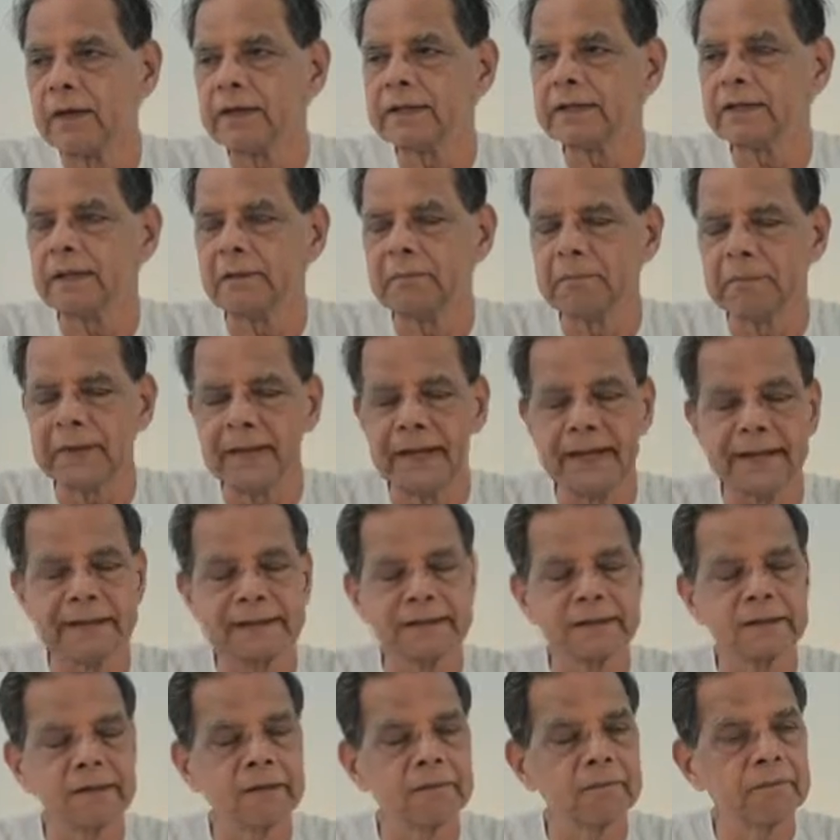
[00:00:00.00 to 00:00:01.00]
when she
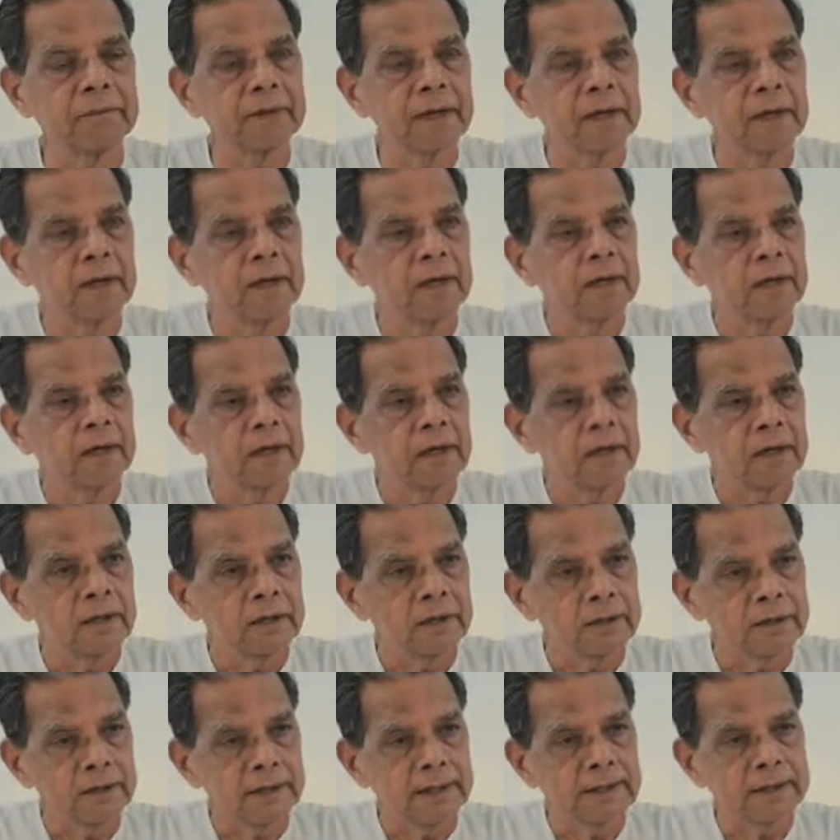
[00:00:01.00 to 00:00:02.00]
meets
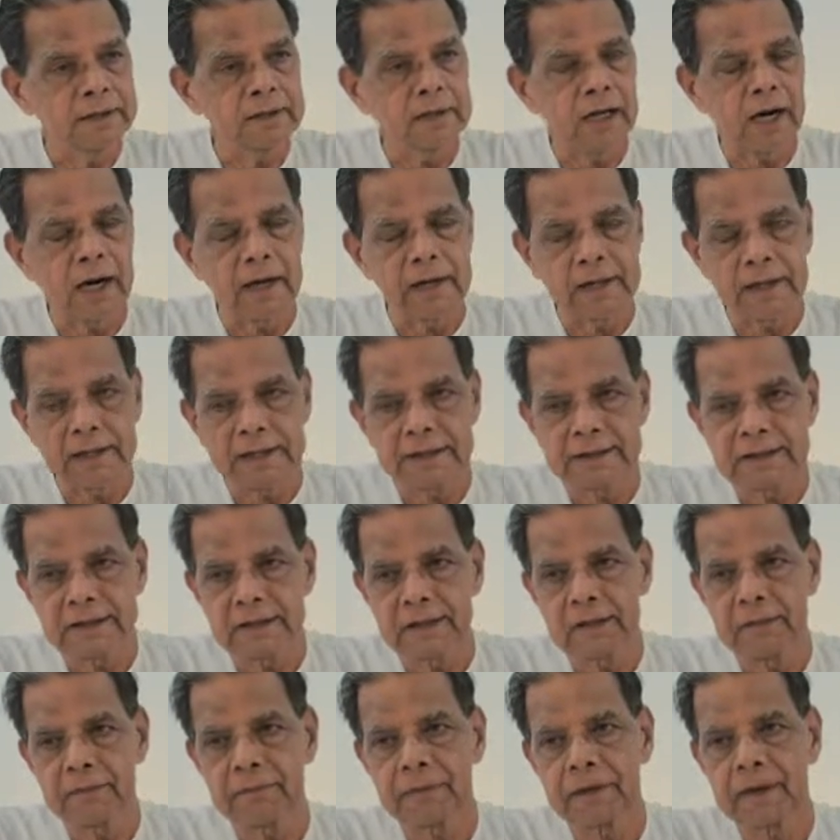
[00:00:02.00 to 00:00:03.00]
these
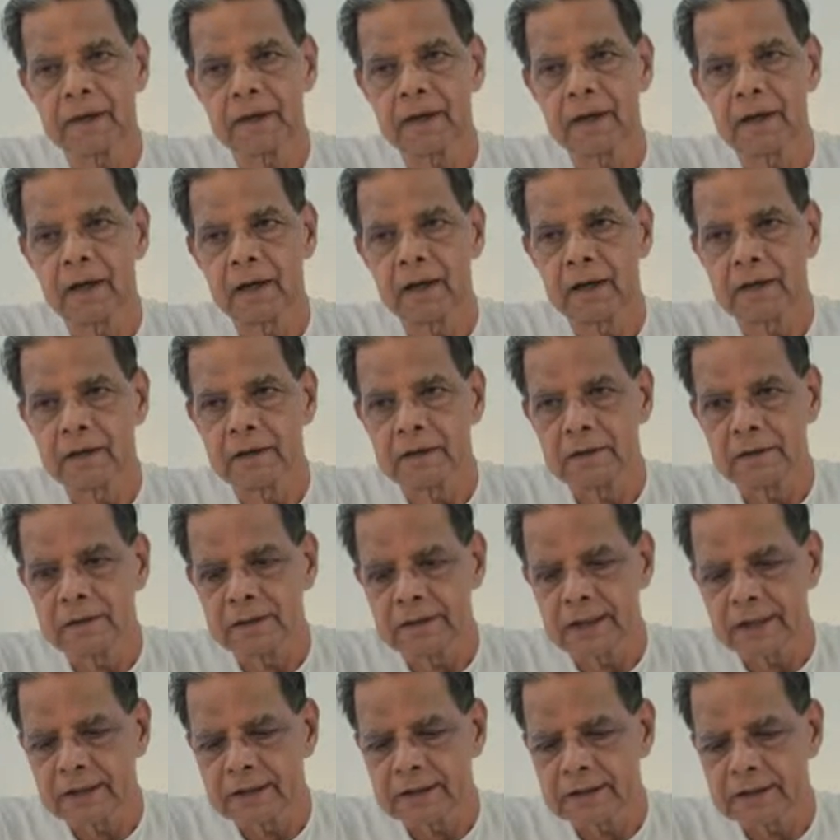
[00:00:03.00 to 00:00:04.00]
guardians,
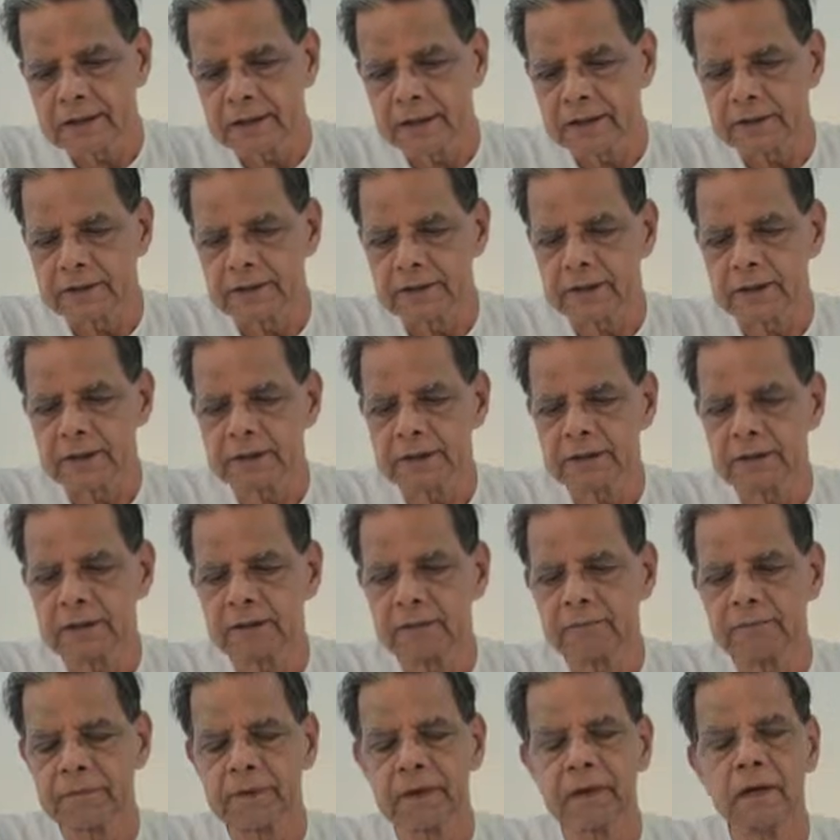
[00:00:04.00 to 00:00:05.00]
these creatures,
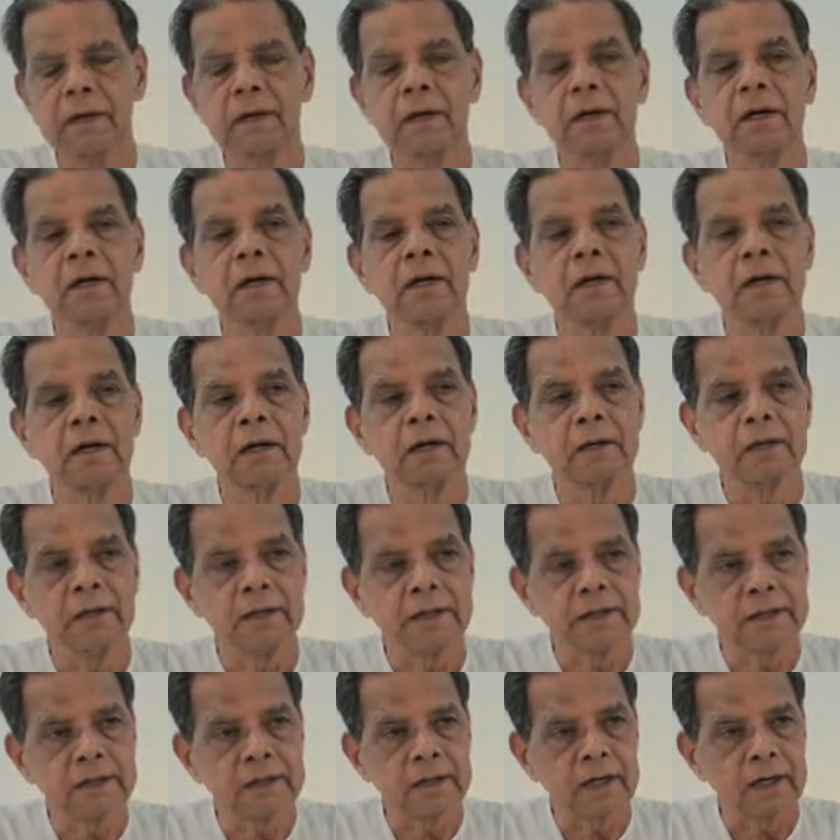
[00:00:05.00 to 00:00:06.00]

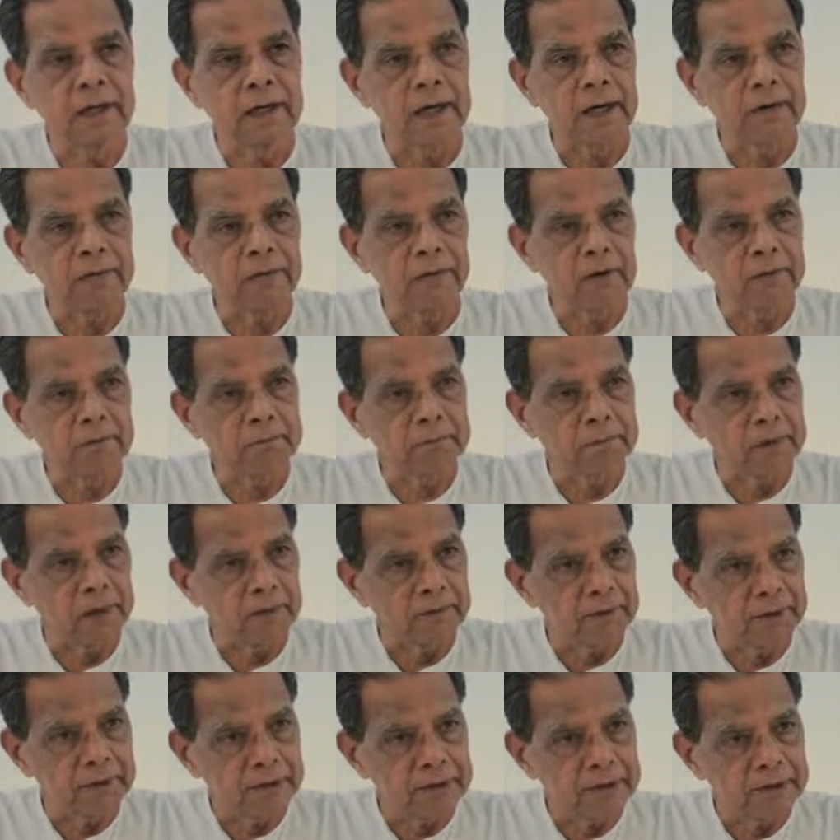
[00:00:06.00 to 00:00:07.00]
these dreadful
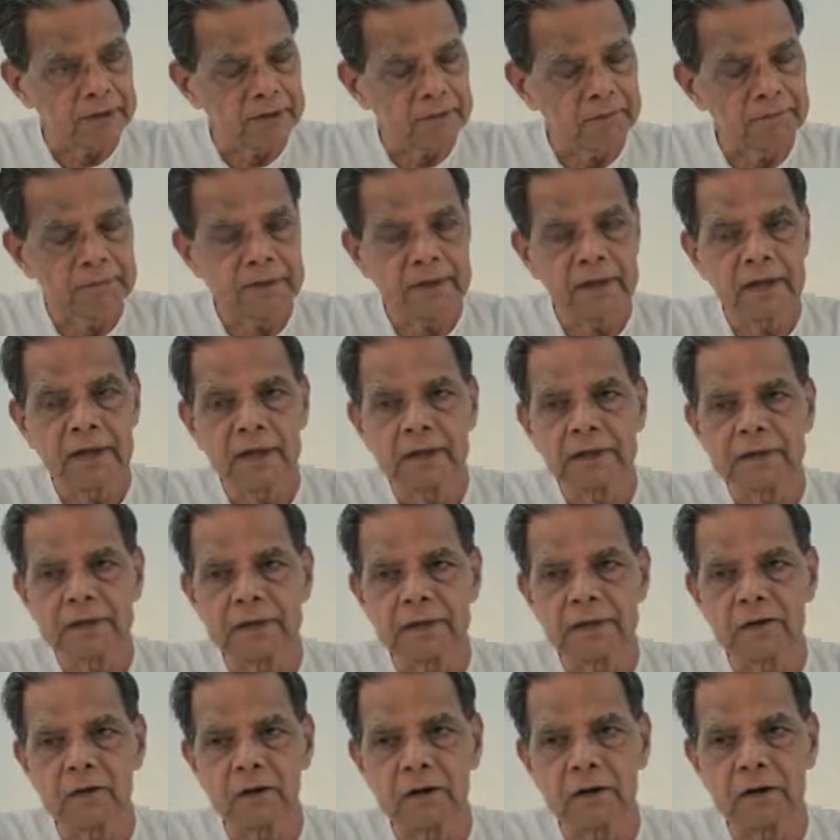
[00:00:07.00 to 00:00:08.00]
powers,
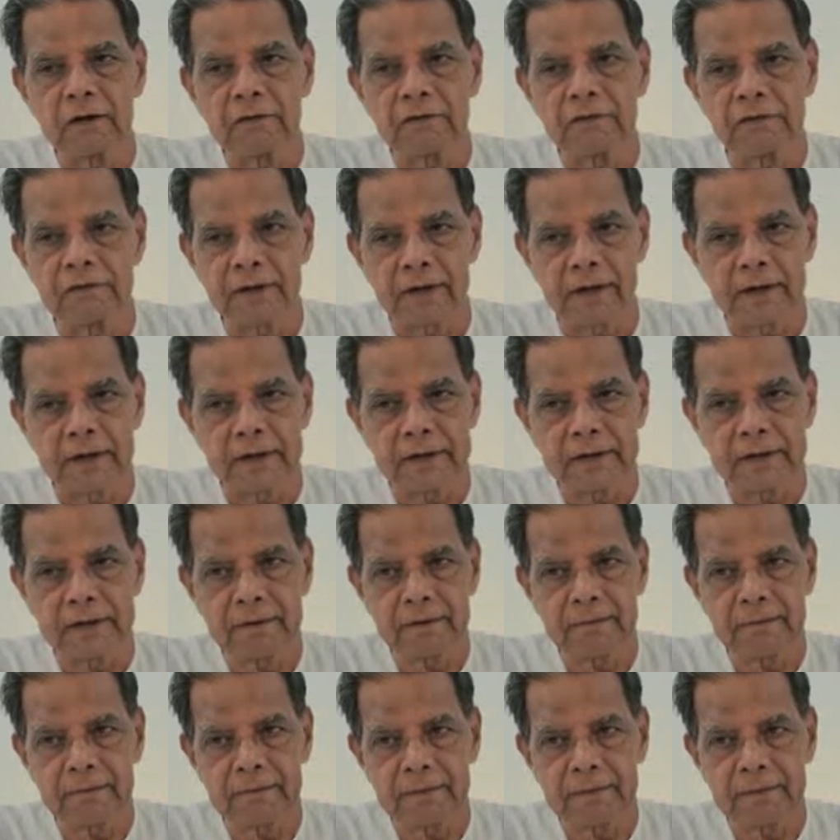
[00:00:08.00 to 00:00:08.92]
she is not afraid